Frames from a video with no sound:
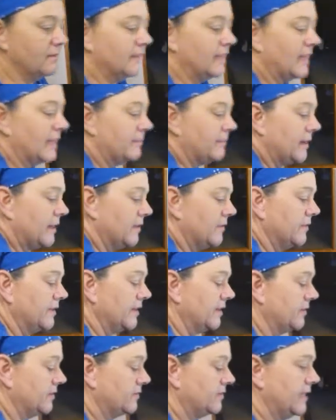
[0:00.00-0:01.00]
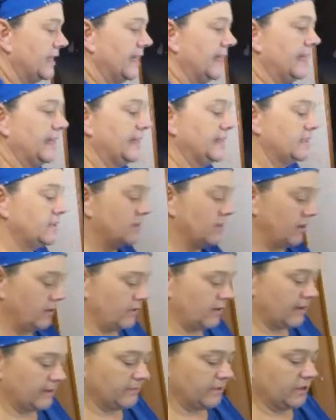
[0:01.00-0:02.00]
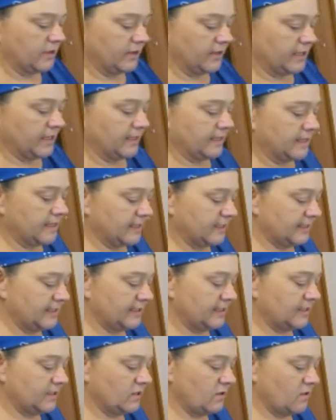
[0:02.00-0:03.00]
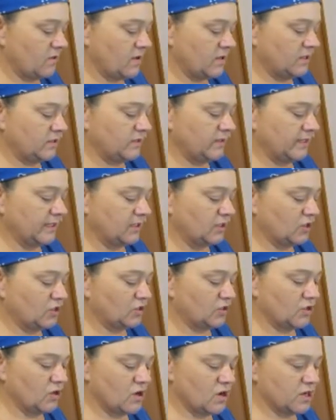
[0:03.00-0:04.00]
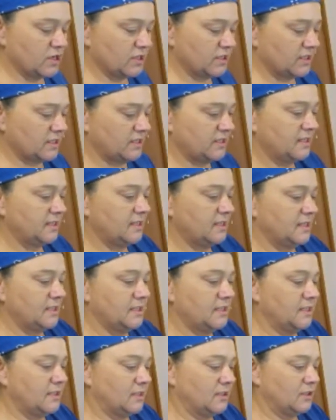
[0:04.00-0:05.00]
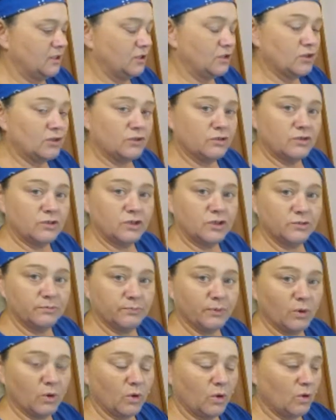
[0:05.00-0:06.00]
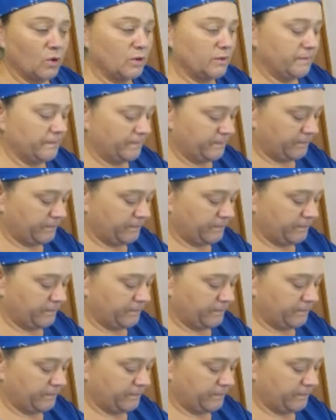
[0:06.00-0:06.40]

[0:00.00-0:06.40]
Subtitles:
that I bought the other day. So I'm going to go ahead and cut this on so it can start to boil.